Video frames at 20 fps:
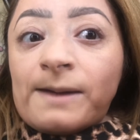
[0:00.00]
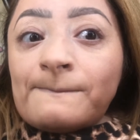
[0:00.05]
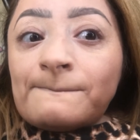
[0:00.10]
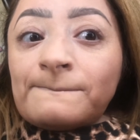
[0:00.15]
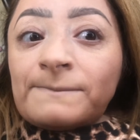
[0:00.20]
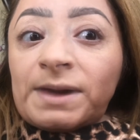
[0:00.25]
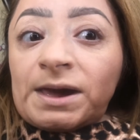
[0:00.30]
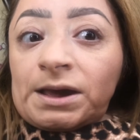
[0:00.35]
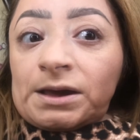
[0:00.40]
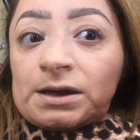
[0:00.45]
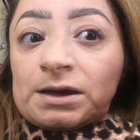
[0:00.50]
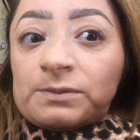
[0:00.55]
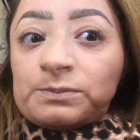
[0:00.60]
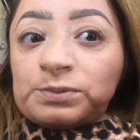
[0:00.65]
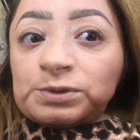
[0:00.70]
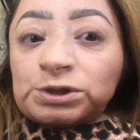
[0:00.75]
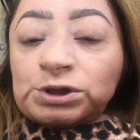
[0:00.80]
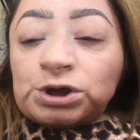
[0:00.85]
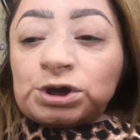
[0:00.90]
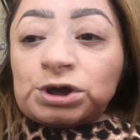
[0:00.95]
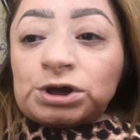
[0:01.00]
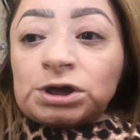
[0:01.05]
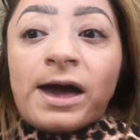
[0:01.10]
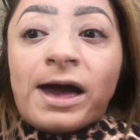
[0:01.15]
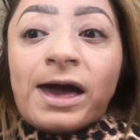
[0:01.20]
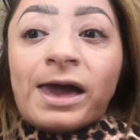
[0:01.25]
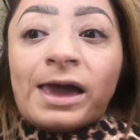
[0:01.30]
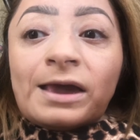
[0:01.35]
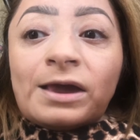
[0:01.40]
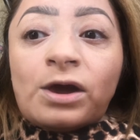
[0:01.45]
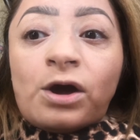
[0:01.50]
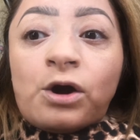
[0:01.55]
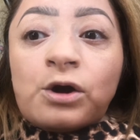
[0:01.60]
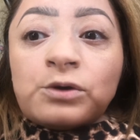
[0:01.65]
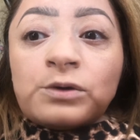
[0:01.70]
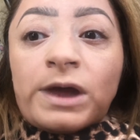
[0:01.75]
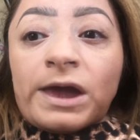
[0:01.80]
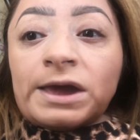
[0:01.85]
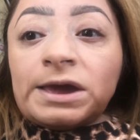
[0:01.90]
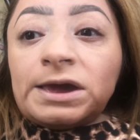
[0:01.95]
makeup look. I
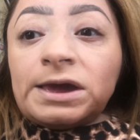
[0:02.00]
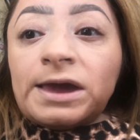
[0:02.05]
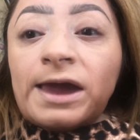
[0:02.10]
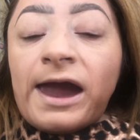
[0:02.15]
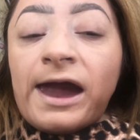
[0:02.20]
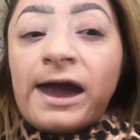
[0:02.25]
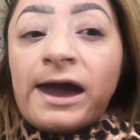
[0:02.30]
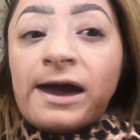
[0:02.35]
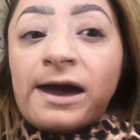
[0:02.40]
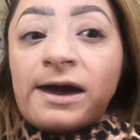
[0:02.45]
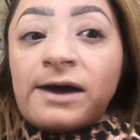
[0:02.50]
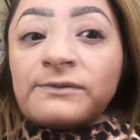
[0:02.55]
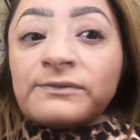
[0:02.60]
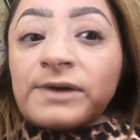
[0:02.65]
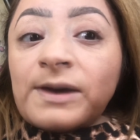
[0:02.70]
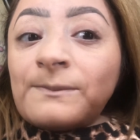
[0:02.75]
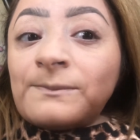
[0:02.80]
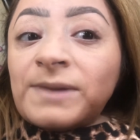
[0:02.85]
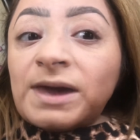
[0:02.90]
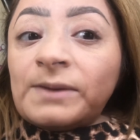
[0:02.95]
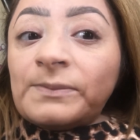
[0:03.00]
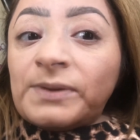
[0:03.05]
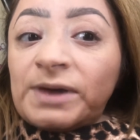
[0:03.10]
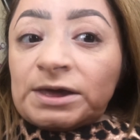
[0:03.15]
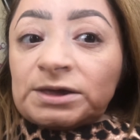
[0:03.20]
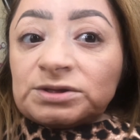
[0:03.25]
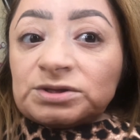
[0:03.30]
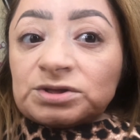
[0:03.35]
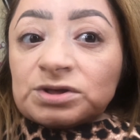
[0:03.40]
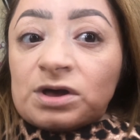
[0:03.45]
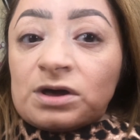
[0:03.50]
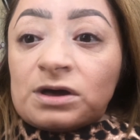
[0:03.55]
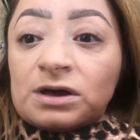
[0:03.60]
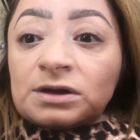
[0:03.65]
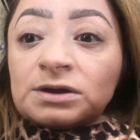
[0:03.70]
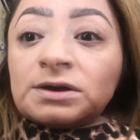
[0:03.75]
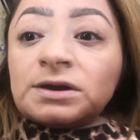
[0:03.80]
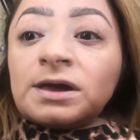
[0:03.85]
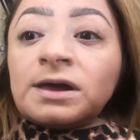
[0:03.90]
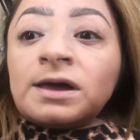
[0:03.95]
already have my base
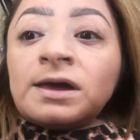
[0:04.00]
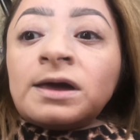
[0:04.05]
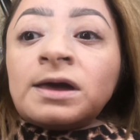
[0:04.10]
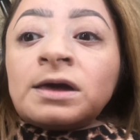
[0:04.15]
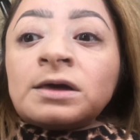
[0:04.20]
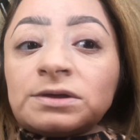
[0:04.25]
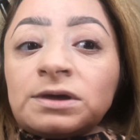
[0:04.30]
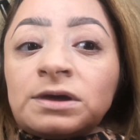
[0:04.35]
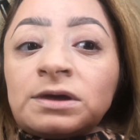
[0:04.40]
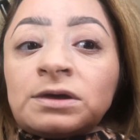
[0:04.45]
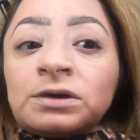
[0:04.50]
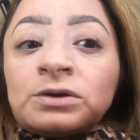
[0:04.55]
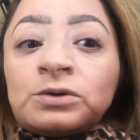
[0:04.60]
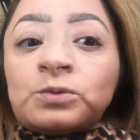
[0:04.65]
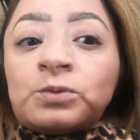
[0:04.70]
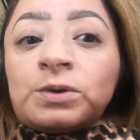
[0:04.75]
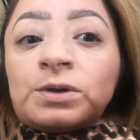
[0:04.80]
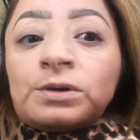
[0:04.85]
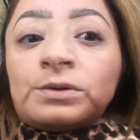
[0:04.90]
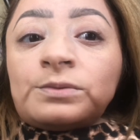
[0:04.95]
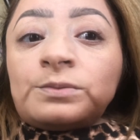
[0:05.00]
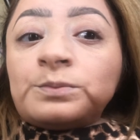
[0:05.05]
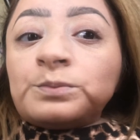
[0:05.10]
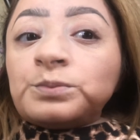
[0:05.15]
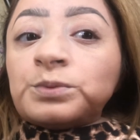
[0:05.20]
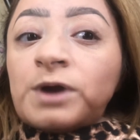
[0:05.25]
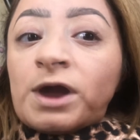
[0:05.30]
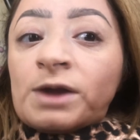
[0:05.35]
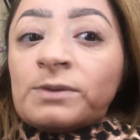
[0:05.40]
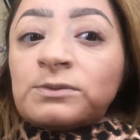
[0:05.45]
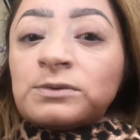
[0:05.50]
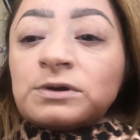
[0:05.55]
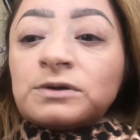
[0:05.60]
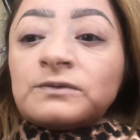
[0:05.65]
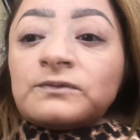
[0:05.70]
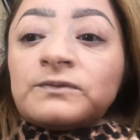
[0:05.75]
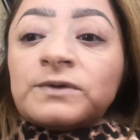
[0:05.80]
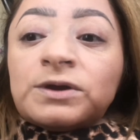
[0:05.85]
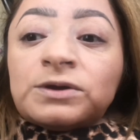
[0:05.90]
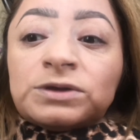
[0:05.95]
on. Well, primer,
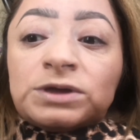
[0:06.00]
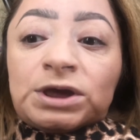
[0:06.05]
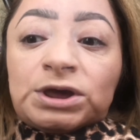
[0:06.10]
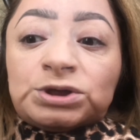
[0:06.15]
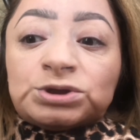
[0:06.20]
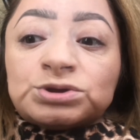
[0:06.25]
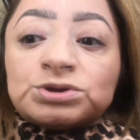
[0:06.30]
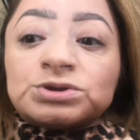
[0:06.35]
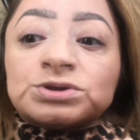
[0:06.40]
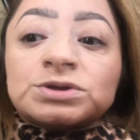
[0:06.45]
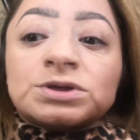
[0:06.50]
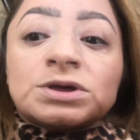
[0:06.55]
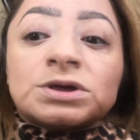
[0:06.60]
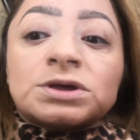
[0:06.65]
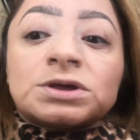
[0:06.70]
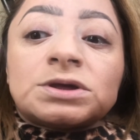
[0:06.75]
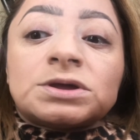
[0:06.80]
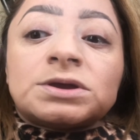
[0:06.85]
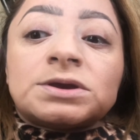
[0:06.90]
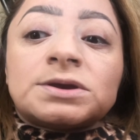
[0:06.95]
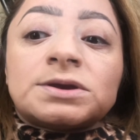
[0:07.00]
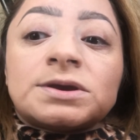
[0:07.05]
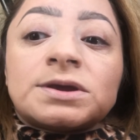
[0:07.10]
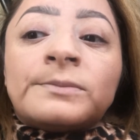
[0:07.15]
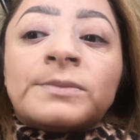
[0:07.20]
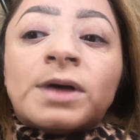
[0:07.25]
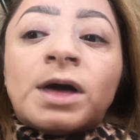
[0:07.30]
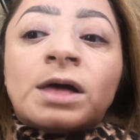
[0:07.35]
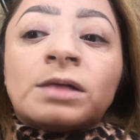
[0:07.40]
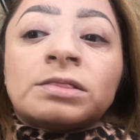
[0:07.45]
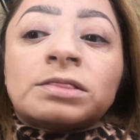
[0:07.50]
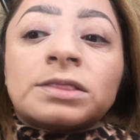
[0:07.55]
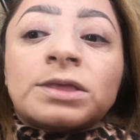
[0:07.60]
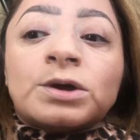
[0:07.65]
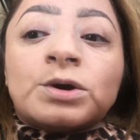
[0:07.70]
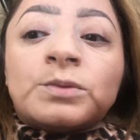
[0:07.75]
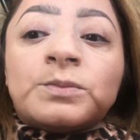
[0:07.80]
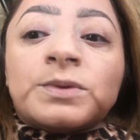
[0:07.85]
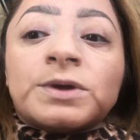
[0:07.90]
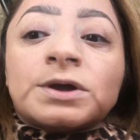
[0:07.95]
foundation, a
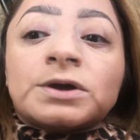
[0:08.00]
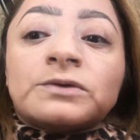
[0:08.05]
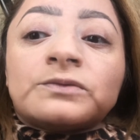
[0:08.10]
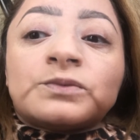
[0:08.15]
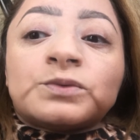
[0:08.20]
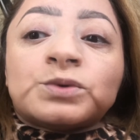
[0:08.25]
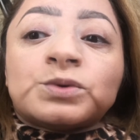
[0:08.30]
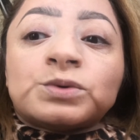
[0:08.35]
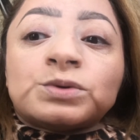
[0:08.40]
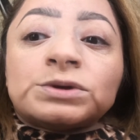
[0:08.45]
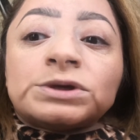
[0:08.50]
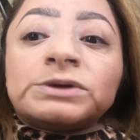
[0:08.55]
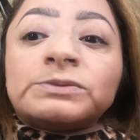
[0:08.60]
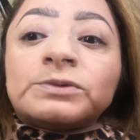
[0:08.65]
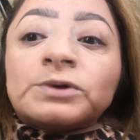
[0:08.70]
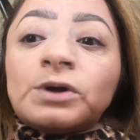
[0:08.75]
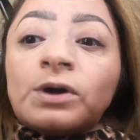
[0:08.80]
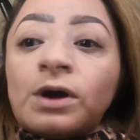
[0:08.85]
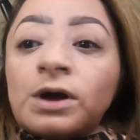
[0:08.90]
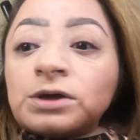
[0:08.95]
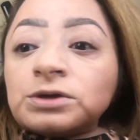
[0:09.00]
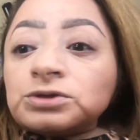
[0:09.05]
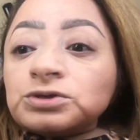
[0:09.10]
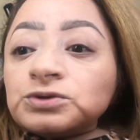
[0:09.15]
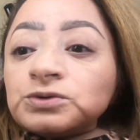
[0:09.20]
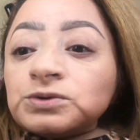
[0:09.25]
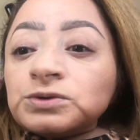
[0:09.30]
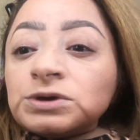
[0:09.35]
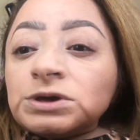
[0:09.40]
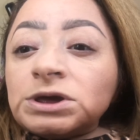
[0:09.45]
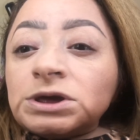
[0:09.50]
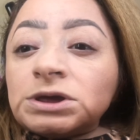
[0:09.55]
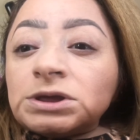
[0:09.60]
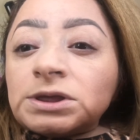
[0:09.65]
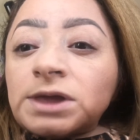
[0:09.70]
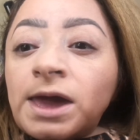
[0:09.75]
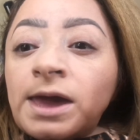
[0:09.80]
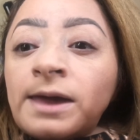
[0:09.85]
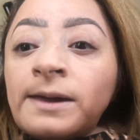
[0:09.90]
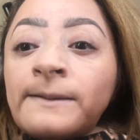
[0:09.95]
little bit of cream contouring,
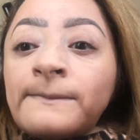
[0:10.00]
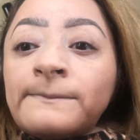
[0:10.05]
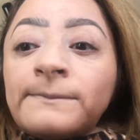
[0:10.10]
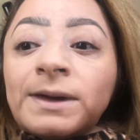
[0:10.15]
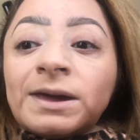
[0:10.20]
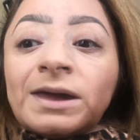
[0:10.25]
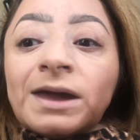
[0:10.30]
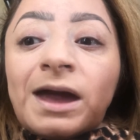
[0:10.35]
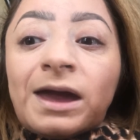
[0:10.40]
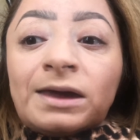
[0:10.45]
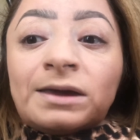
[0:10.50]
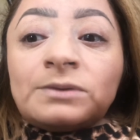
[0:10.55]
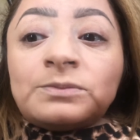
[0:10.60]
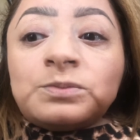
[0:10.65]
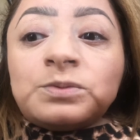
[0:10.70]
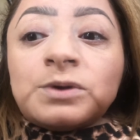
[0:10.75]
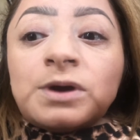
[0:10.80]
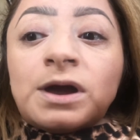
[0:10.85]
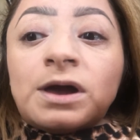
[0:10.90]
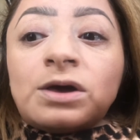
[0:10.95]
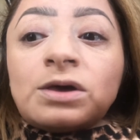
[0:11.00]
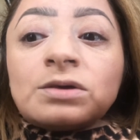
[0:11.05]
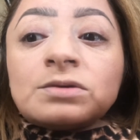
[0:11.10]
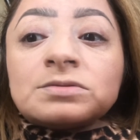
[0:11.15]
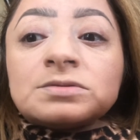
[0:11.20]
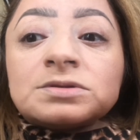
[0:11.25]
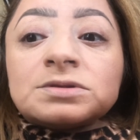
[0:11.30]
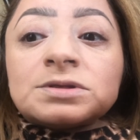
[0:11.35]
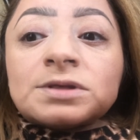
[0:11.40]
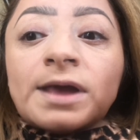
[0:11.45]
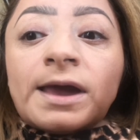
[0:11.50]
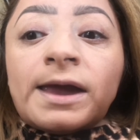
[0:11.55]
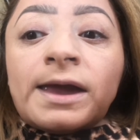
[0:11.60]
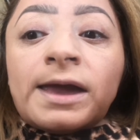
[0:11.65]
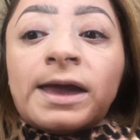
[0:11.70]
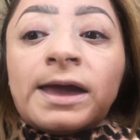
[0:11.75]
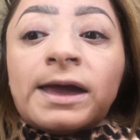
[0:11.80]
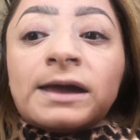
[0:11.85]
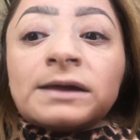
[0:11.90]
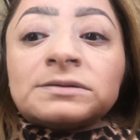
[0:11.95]
my eyebrows,
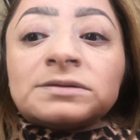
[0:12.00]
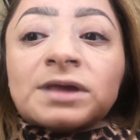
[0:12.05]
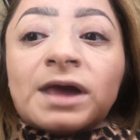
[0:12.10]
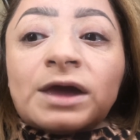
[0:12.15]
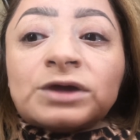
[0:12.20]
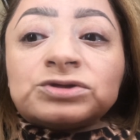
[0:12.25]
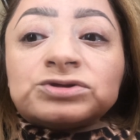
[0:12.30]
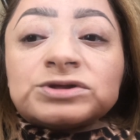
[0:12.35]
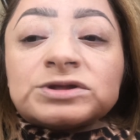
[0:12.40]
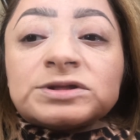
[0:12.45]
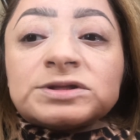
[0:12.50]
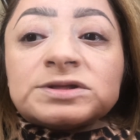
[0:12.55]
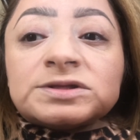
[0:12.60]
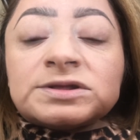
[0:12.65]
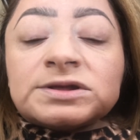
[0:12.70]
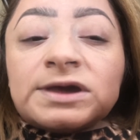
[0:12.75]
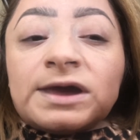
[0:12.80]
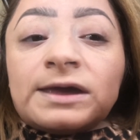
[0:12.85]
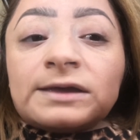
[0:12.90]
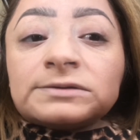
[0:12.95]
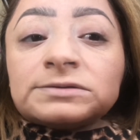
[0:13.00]
and I just set